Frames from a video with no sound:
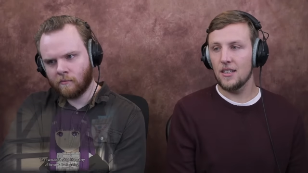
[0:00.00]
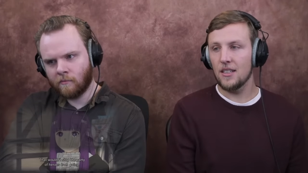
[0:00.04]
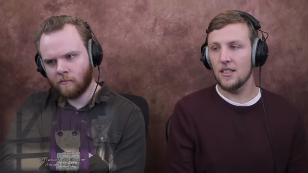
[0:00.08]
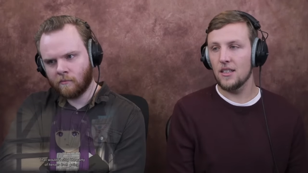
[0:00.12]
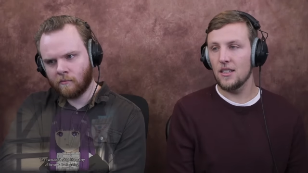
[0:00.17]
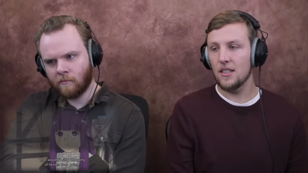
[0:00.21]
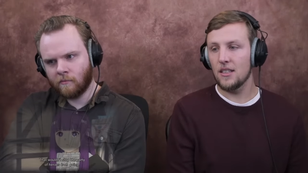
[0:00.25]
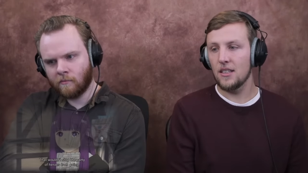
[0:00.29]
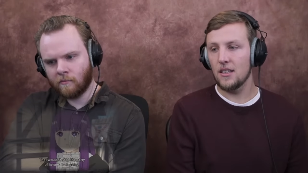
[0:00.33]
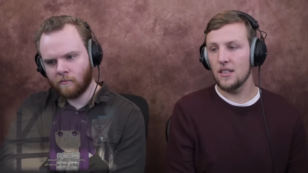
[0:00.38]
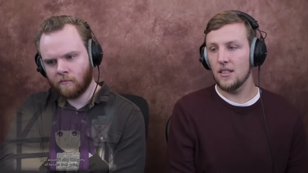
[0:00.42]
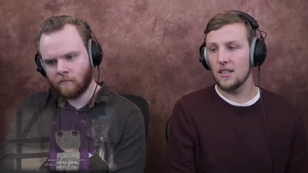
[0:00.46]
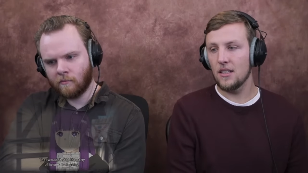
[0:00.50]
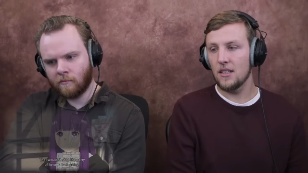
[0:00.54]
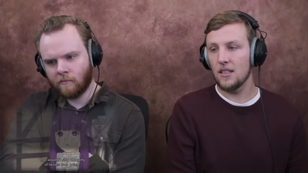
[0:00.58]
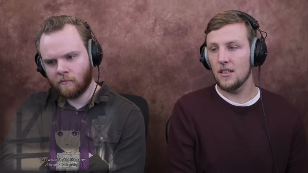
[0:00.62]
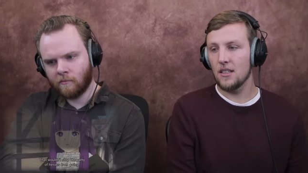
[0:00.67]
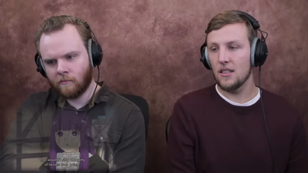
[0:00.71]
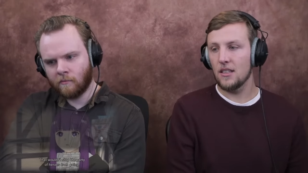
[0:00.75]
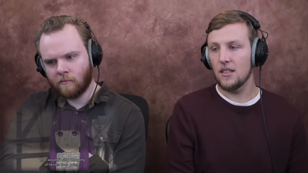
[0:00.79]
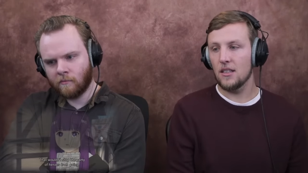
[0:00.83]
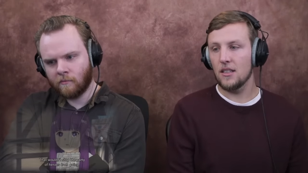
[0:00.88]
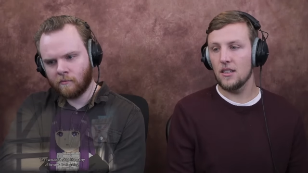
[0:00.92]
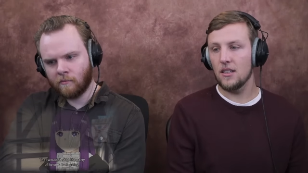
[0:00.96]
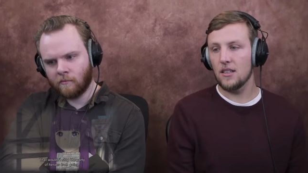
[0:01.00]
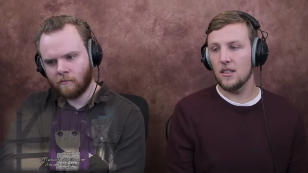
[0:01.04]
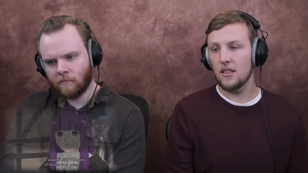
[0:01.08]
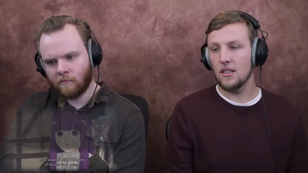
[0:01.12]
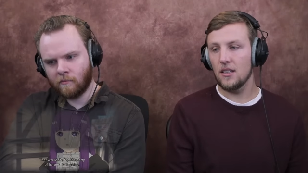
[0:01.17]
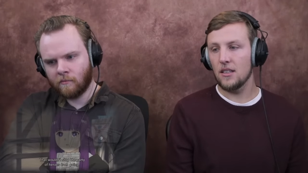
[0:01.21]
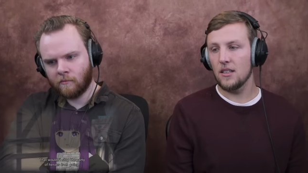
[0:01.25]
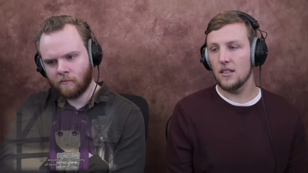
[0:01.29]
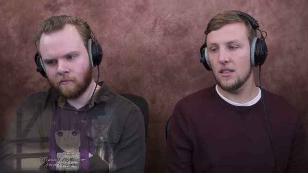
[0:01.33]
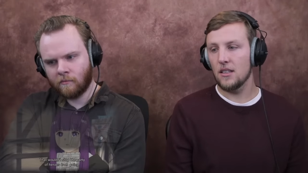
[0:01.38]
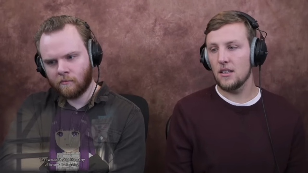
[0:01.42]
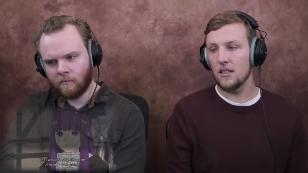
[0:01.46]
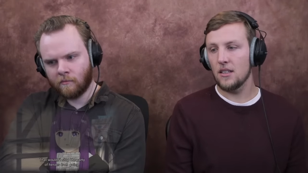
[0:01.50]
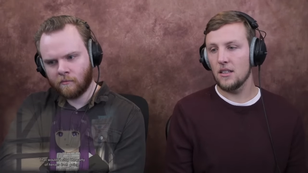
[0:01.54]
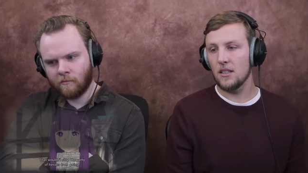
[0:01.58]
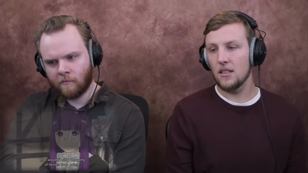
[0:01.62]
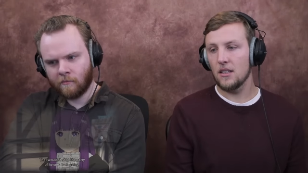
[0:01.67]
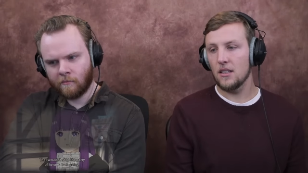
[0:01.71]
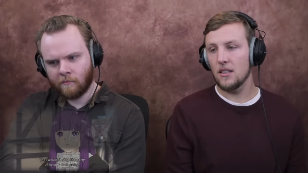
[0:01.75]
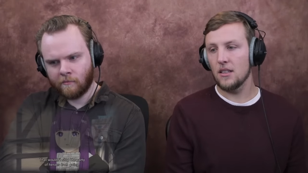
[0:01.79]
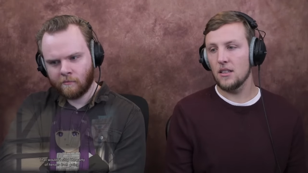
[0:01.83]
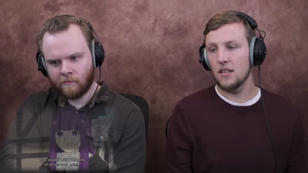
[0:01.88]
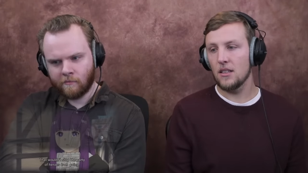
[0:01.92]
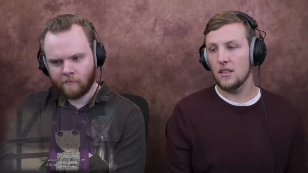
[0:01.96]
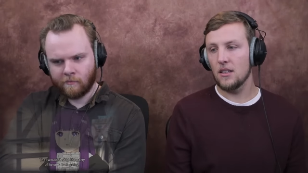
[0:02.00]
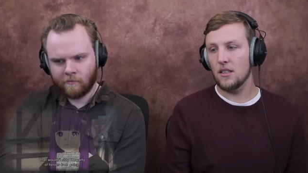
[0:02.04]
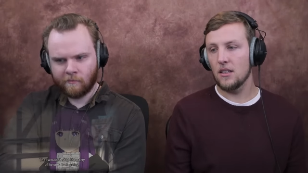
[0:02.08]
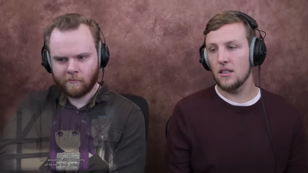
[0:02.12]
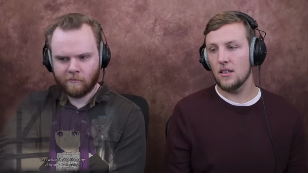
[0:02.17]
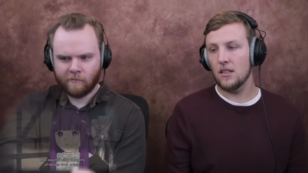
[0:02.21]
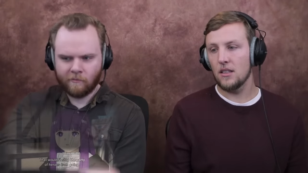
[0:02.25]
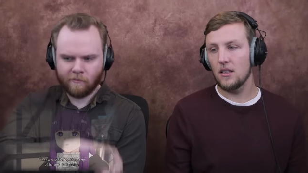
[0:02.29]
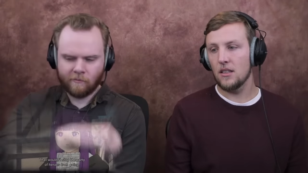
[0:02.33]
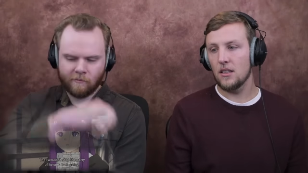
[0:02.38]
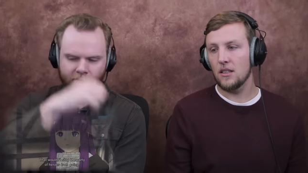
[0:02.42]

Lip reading: [no speech]